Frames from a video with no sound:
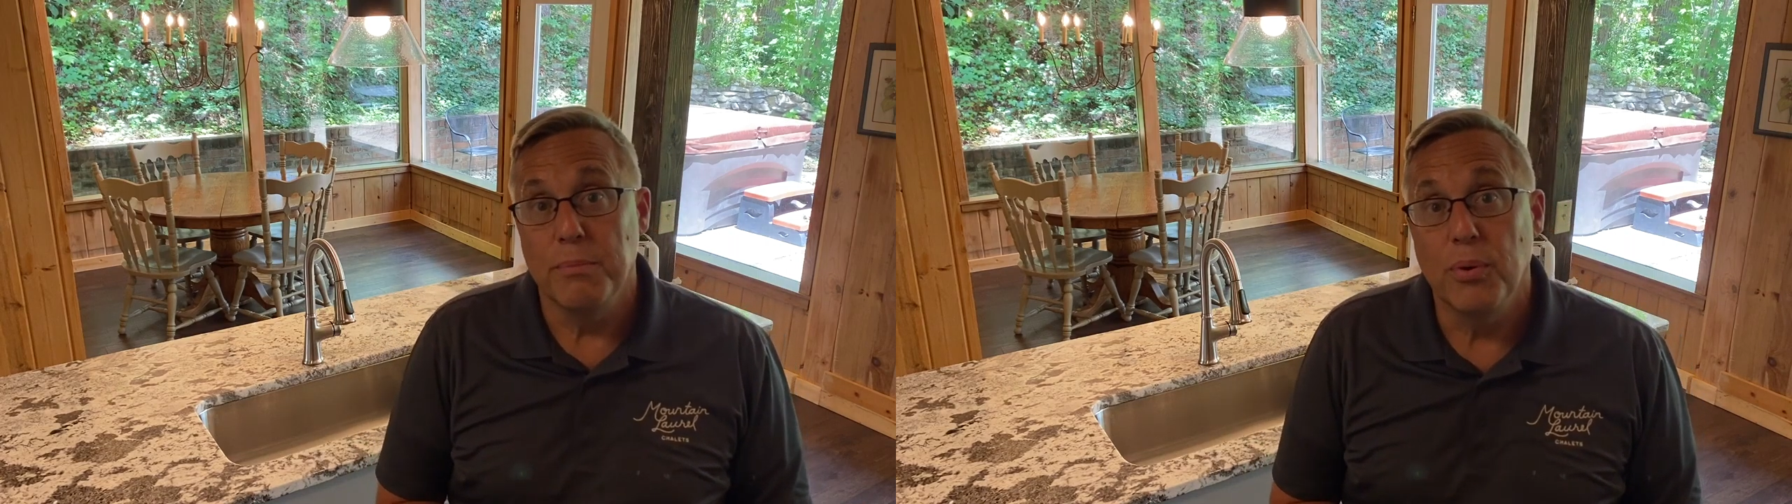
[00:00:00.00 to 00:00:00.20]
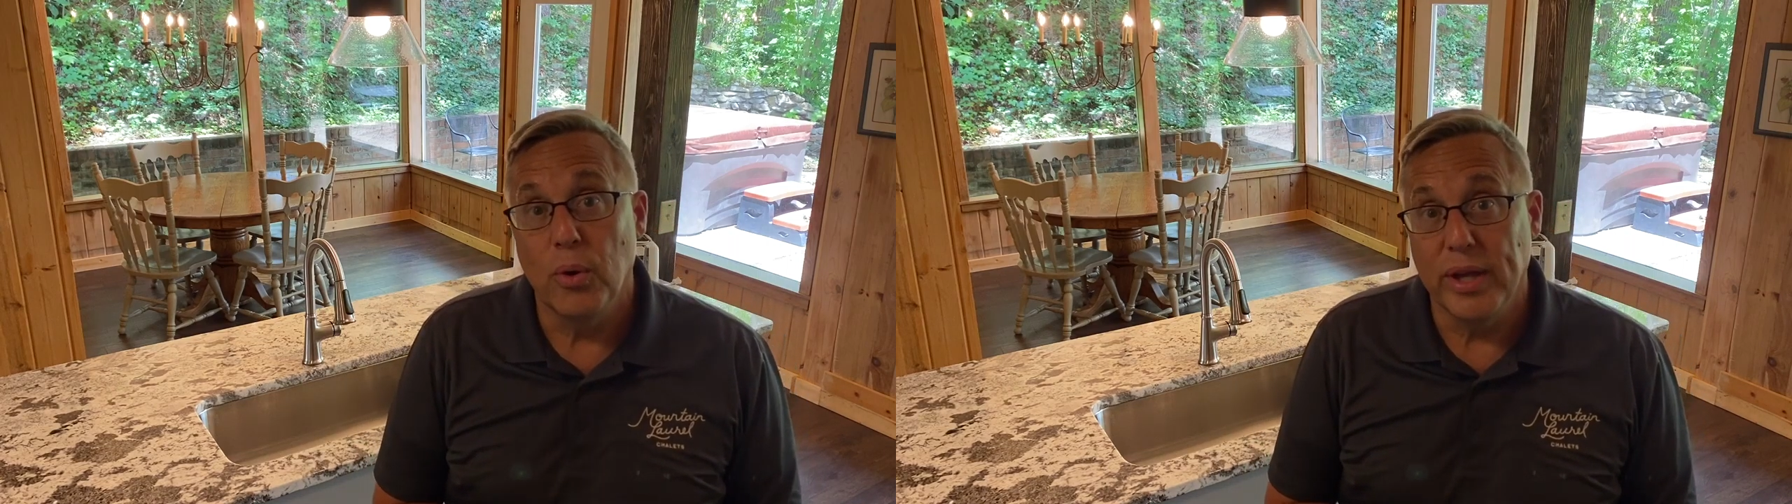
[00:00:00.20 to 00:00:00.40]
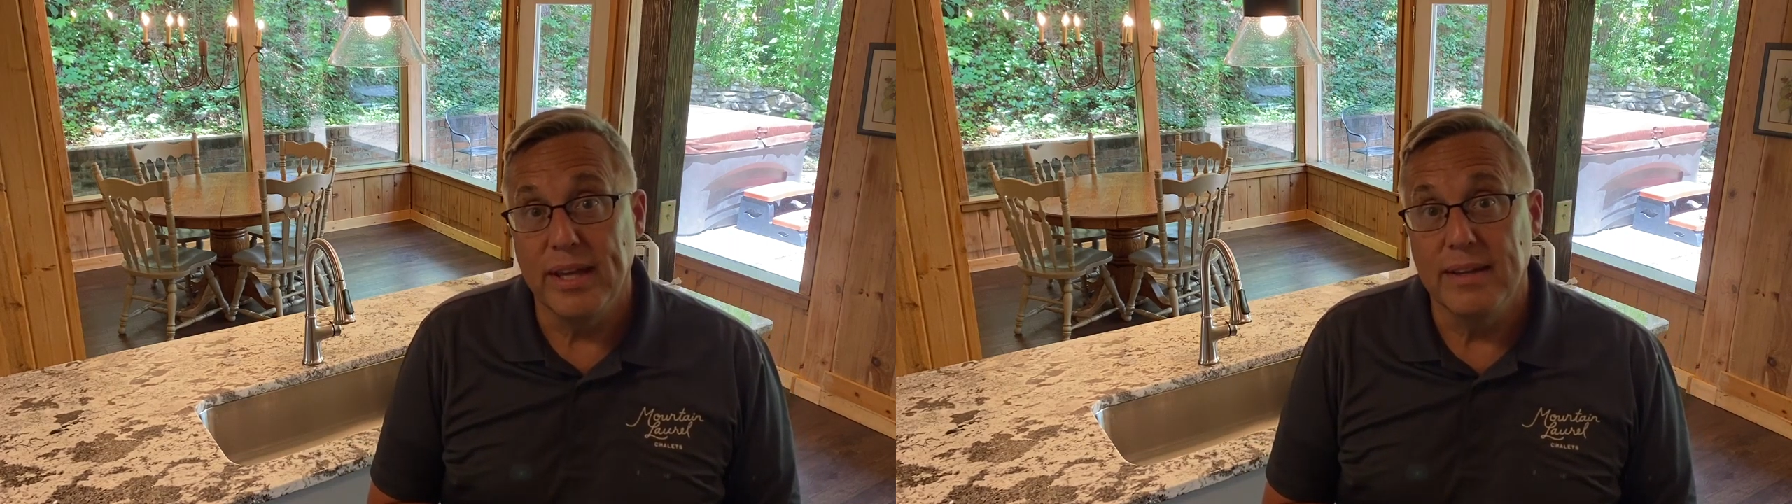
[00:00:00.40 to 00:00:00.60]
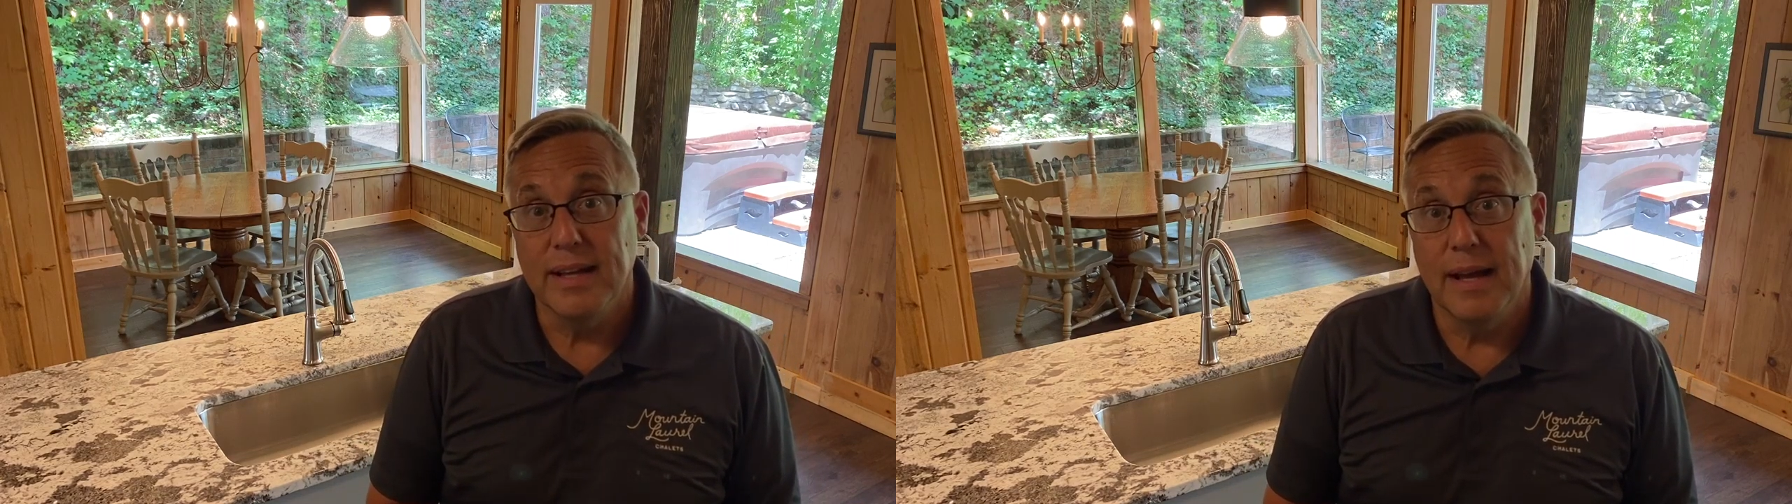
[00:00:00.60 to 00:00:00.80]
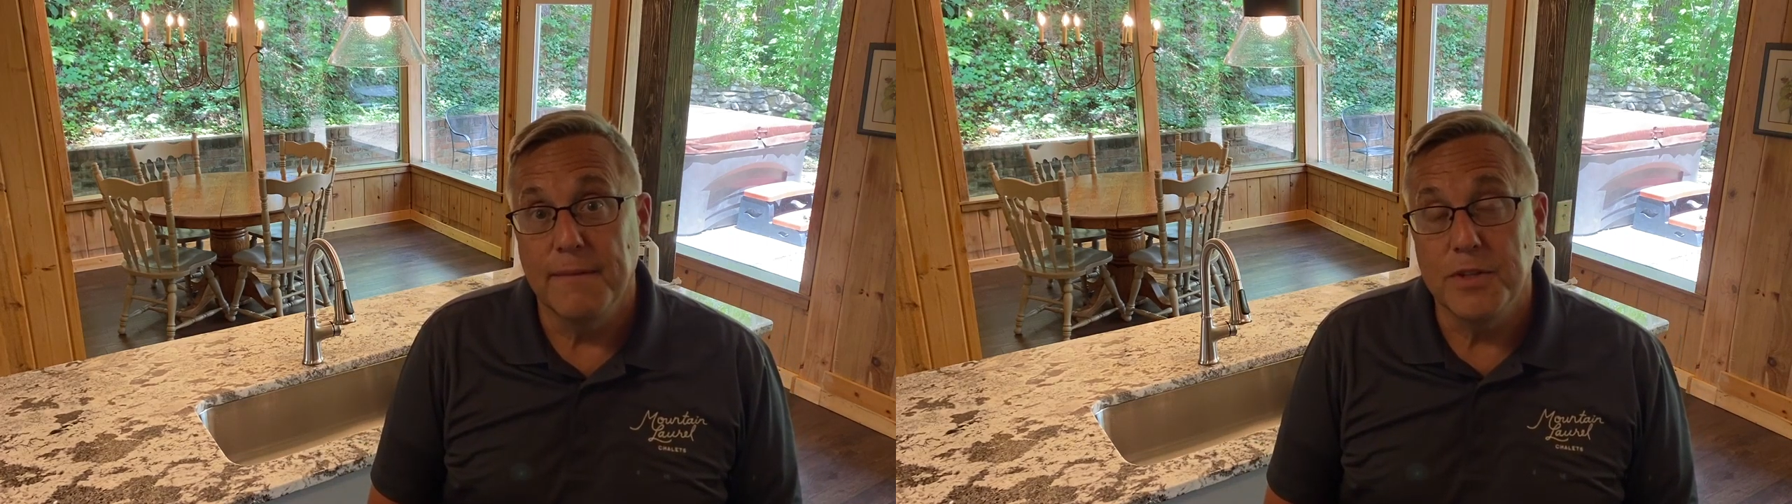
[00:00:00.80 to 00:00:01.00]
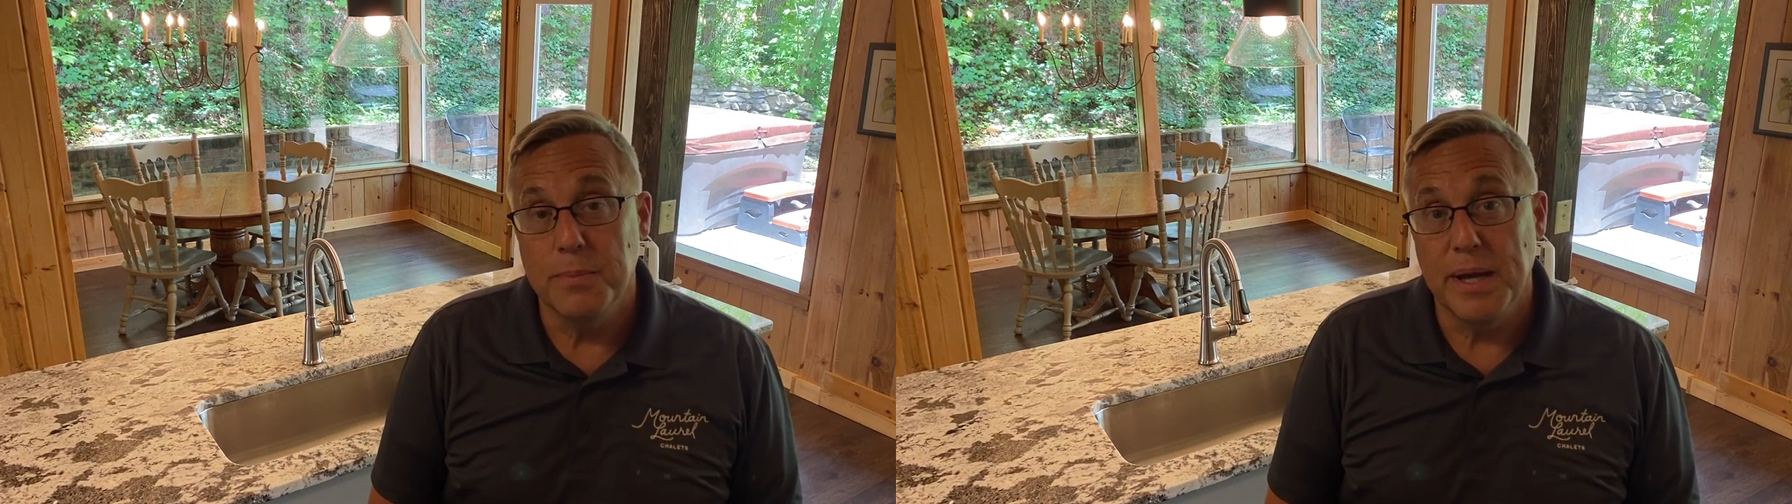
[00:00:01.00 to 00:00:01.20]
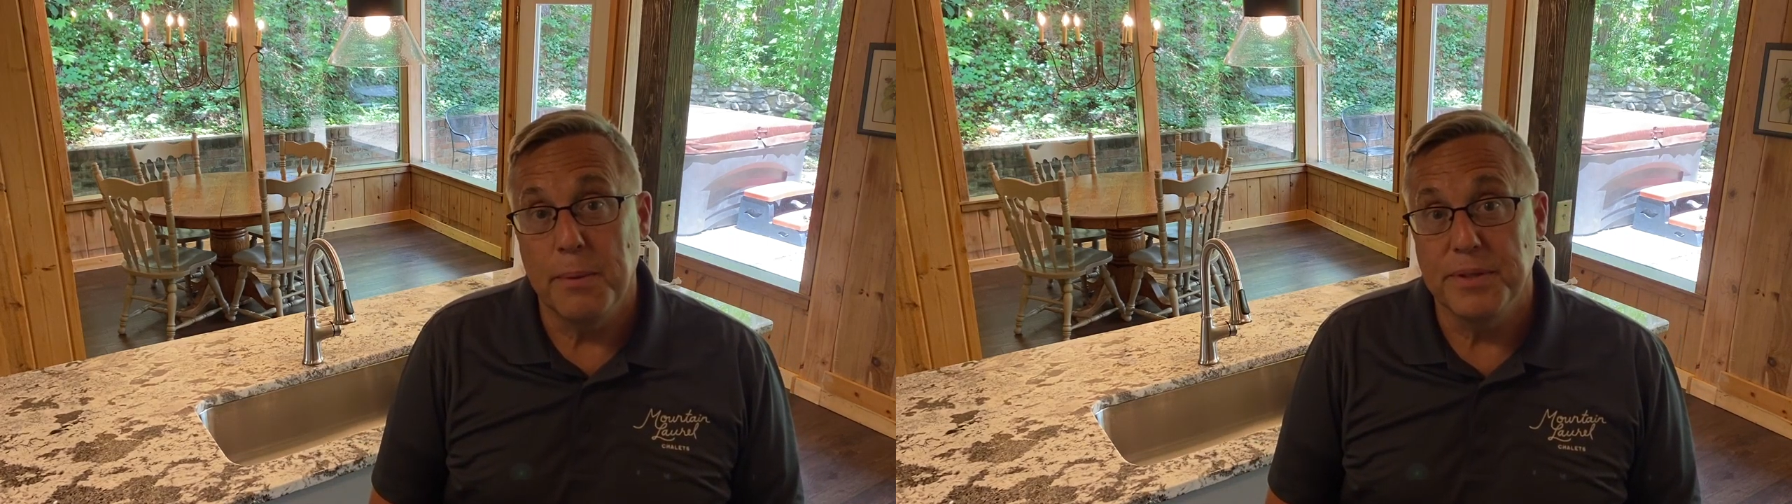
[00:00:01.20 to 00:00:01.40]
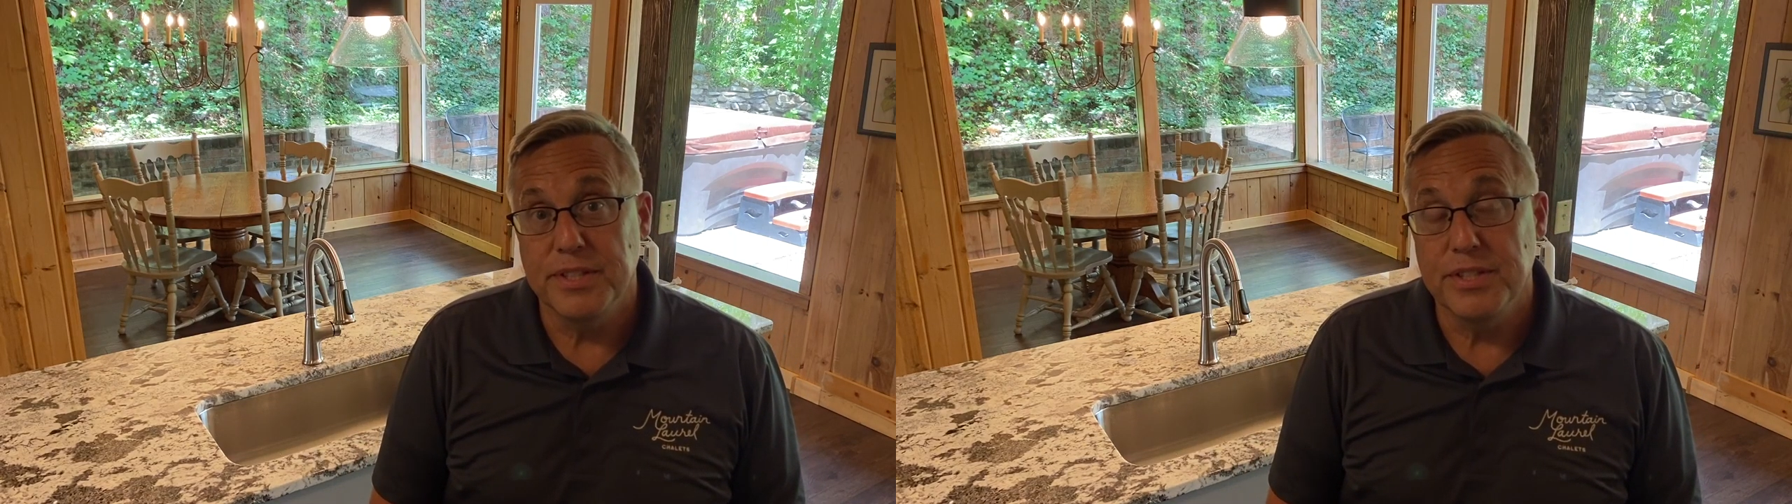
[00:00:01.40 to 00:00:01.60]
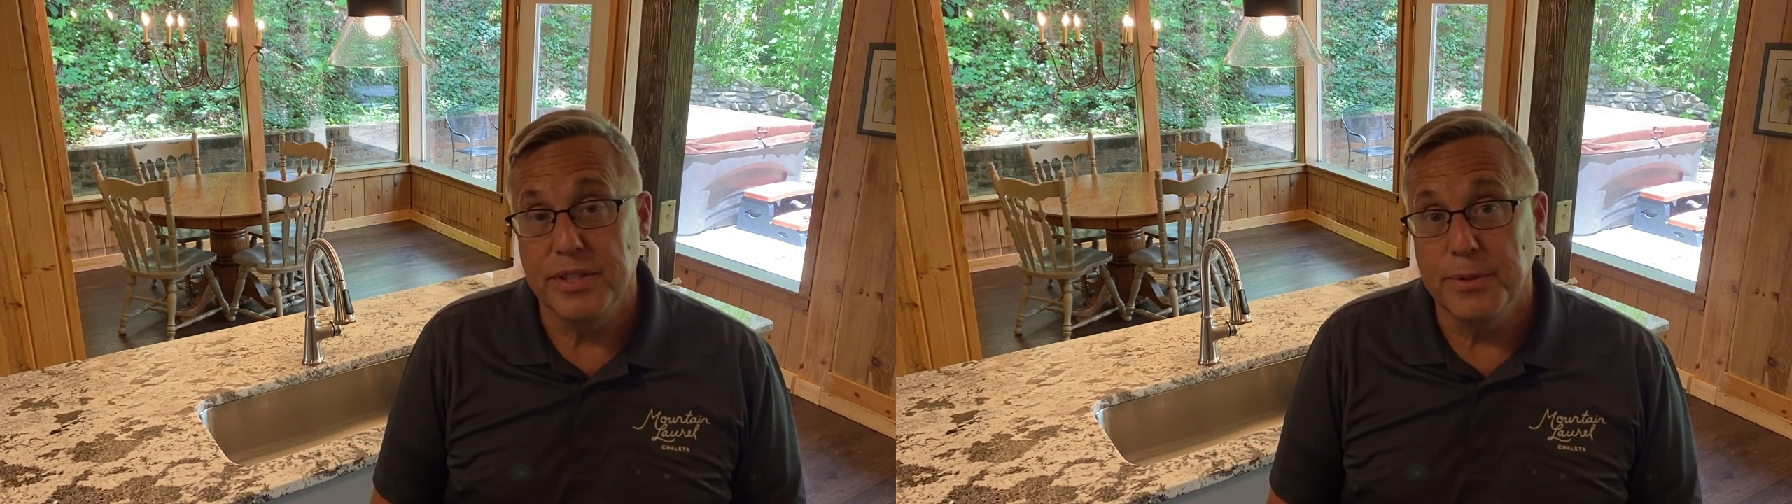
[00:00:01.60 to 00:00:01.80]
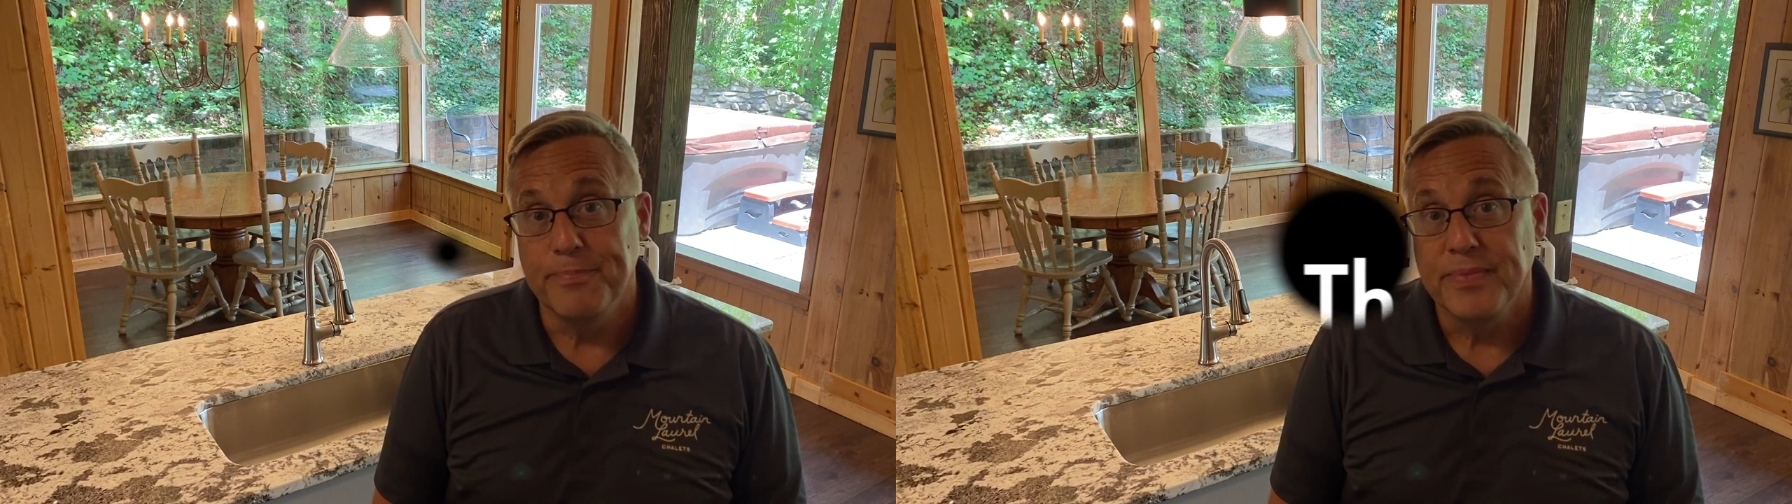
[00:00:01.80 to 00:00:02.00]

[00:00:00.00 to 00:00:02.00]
employee to be able to do.